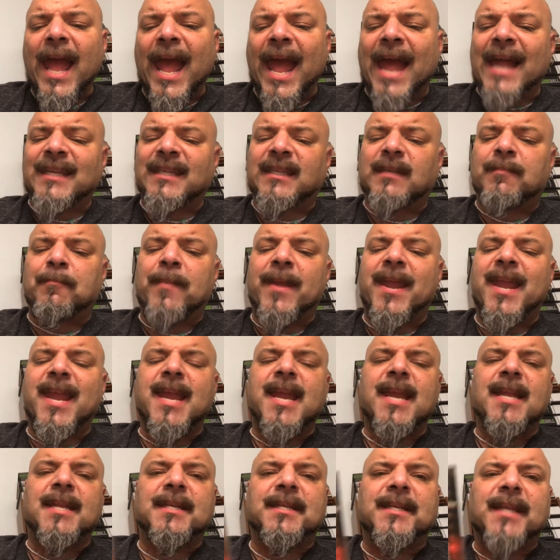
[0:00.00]

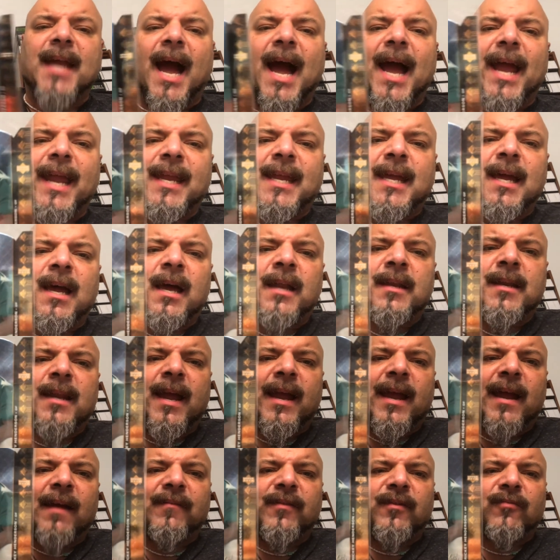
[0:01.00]
SP die cut. I
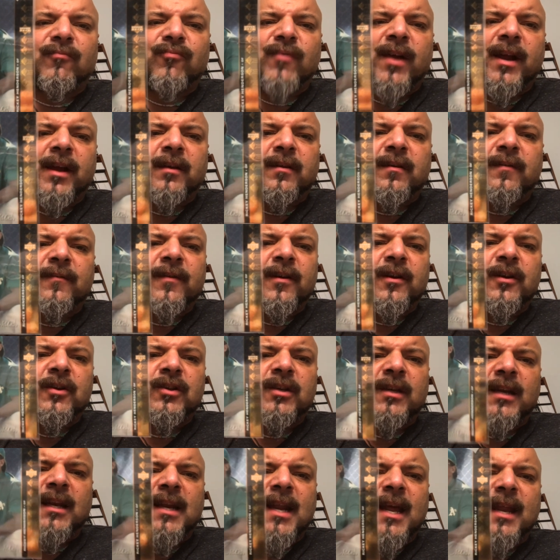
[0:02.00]
have the regular
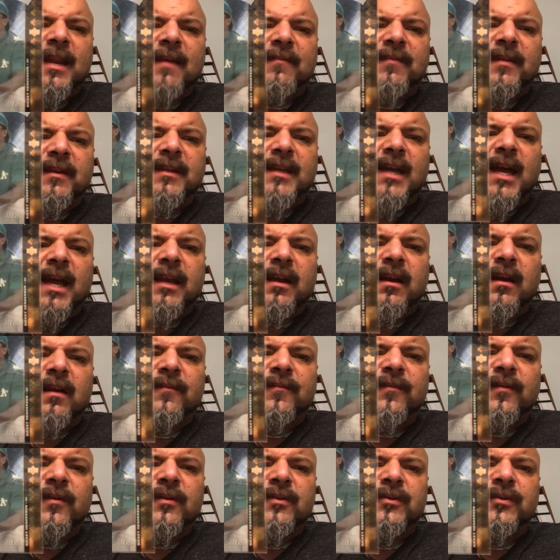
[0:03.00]
version, did not have the die cut
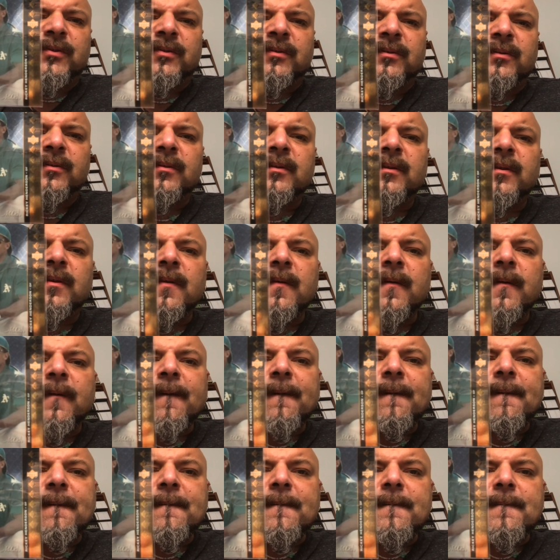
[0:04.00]
version.
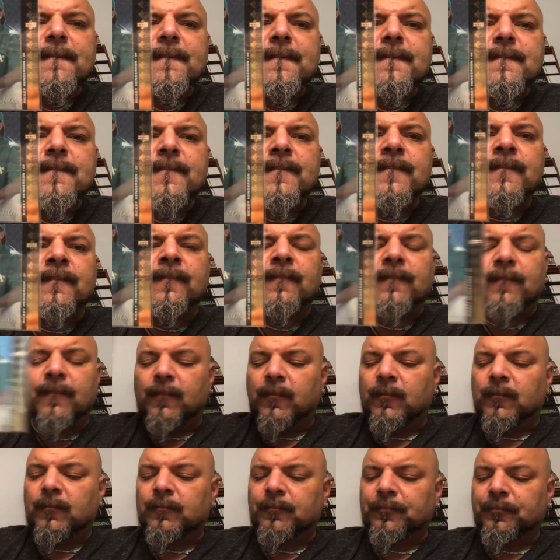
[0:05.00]

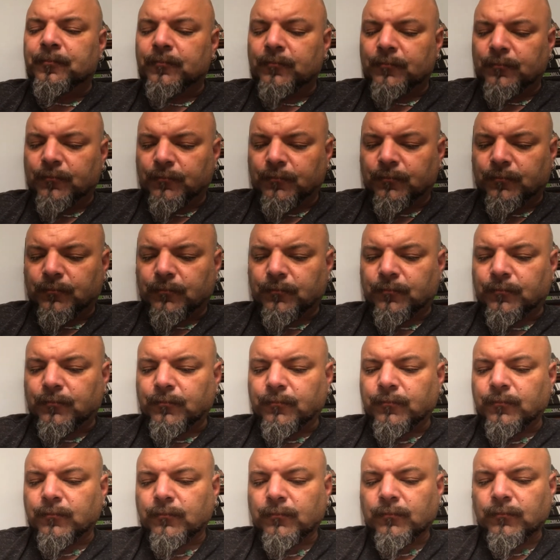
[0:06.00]

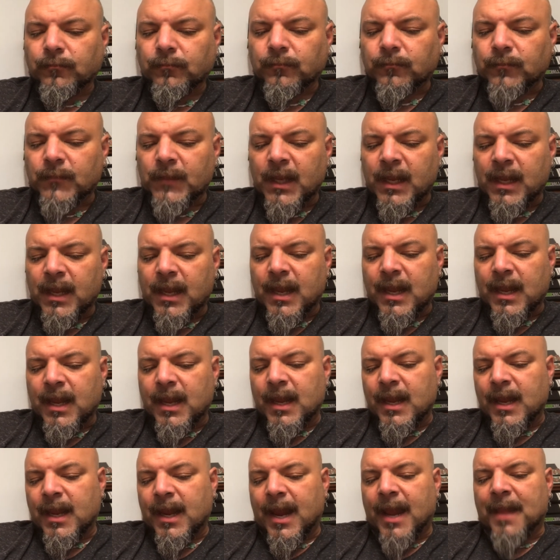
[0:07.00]

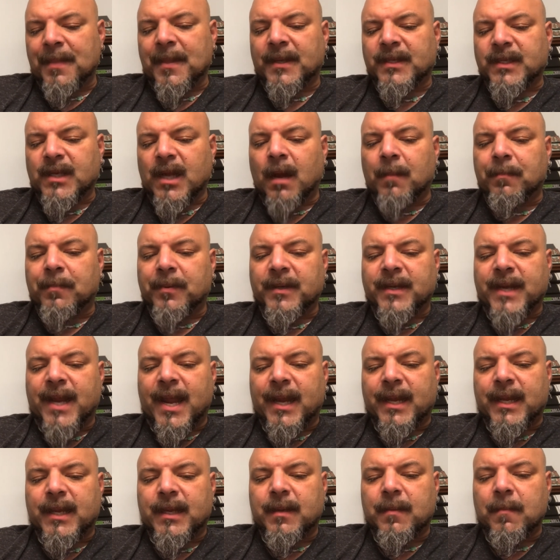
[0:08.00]
And this Upper
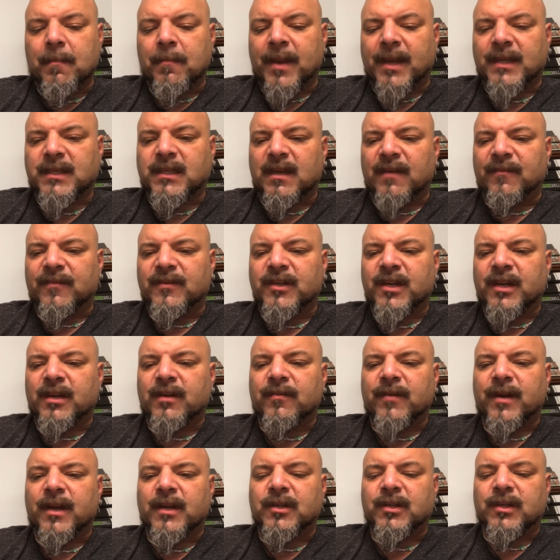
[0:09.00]
Deck Best of a
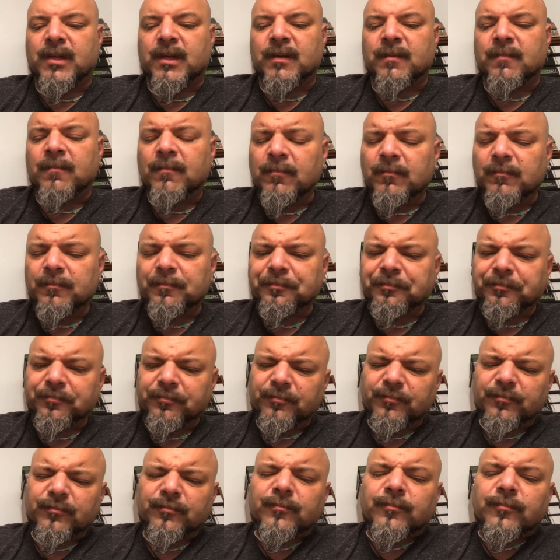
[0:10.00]
Generation
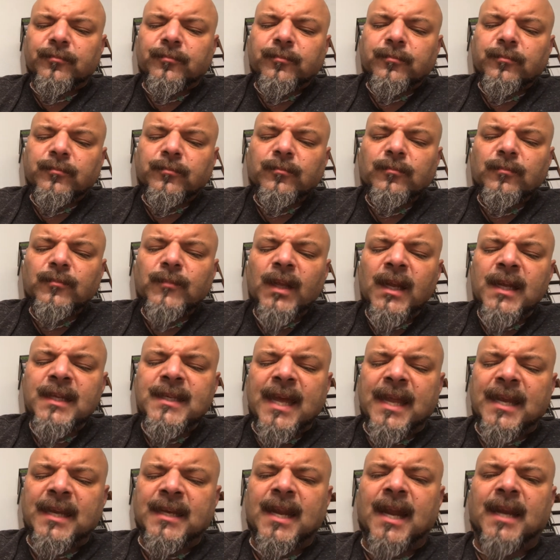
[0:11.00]
is
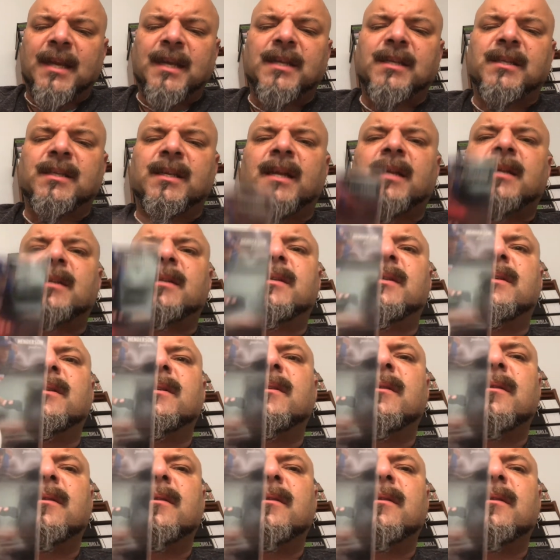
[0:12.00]
out of 96.